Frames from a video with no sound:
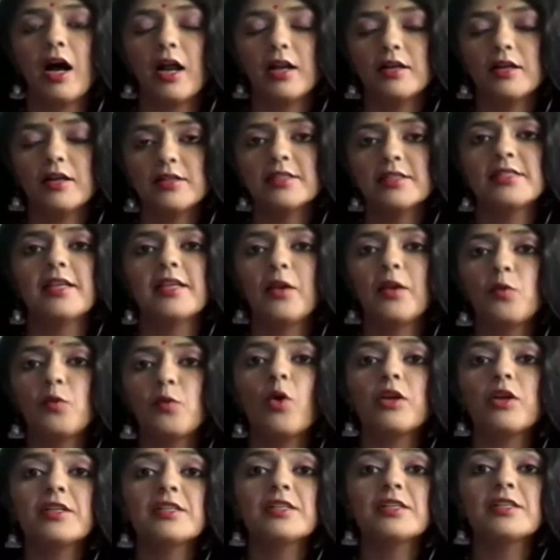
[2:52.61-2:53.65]
understand
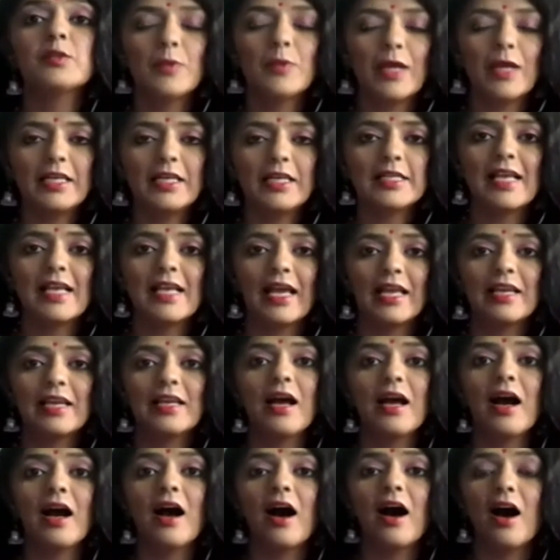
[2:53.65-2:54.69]
what is wellness
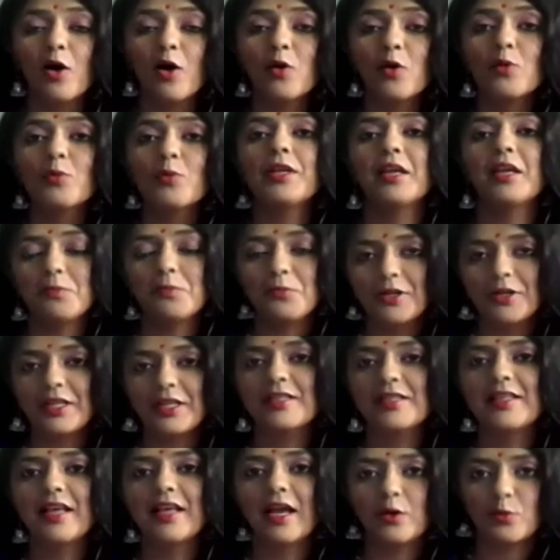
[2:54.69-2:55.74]
and how we can
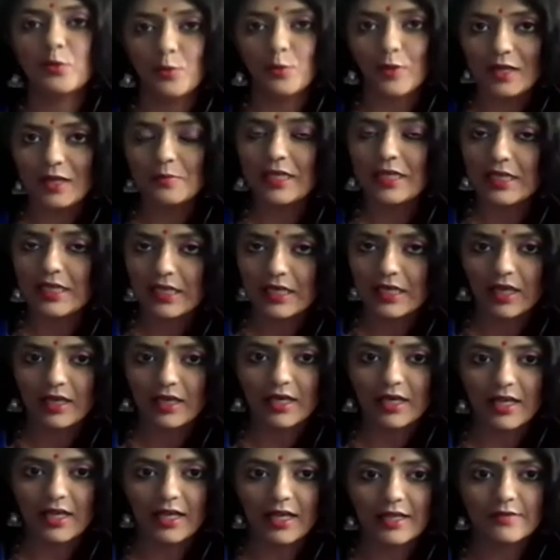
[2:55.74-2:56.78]
bring that well-being in
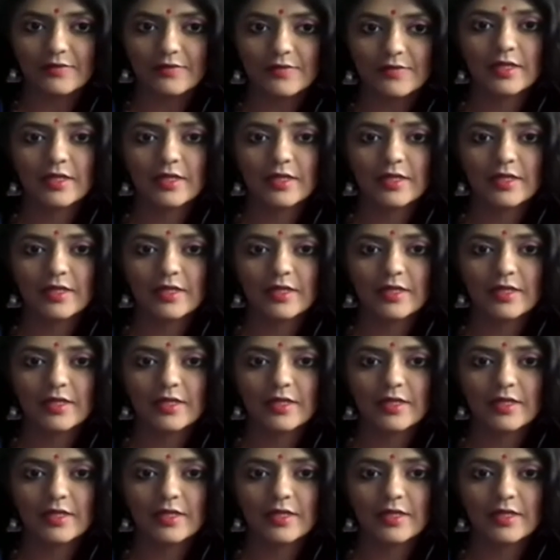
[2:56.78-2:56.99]
our life.